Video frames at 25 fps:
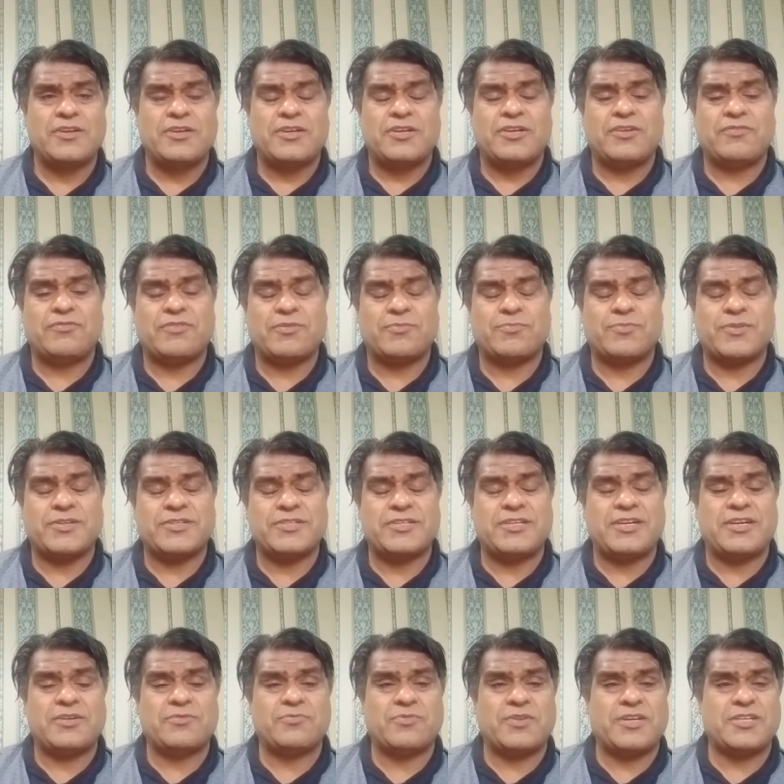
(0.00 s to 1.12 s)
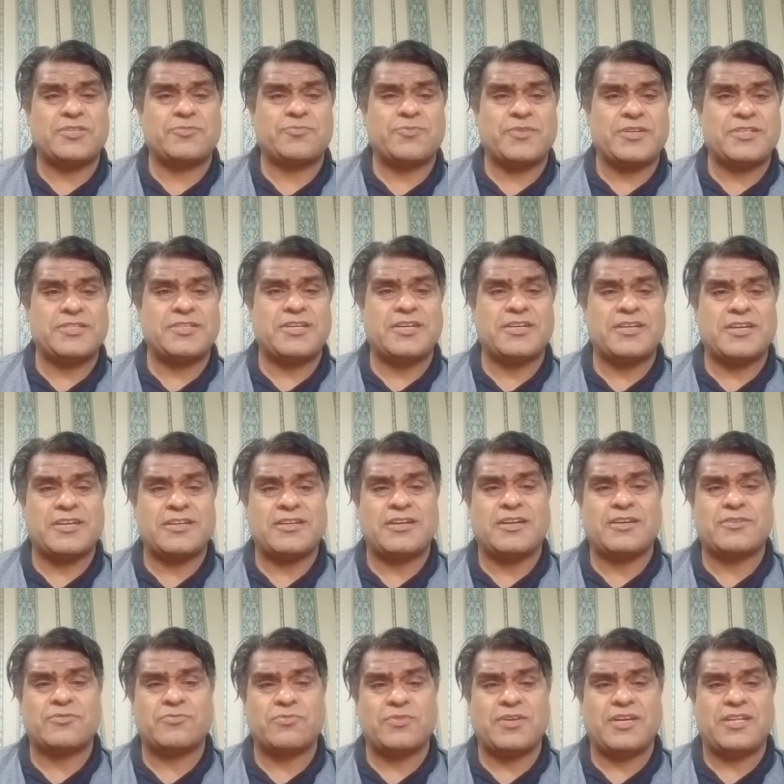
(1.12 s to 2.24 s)
if the president vice president are
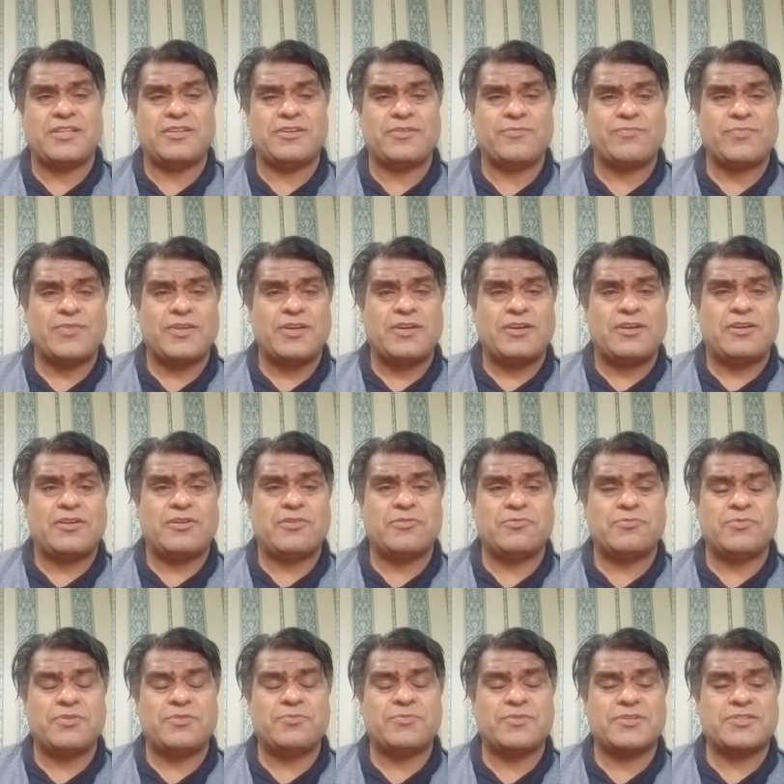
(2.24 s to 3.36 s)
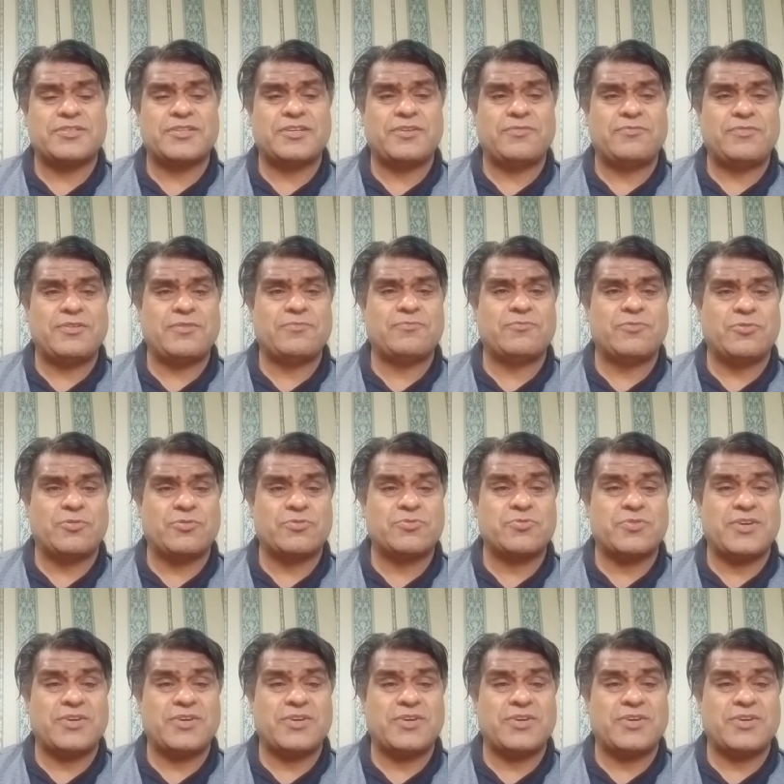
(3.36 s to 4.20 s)
not together how we must give them votes.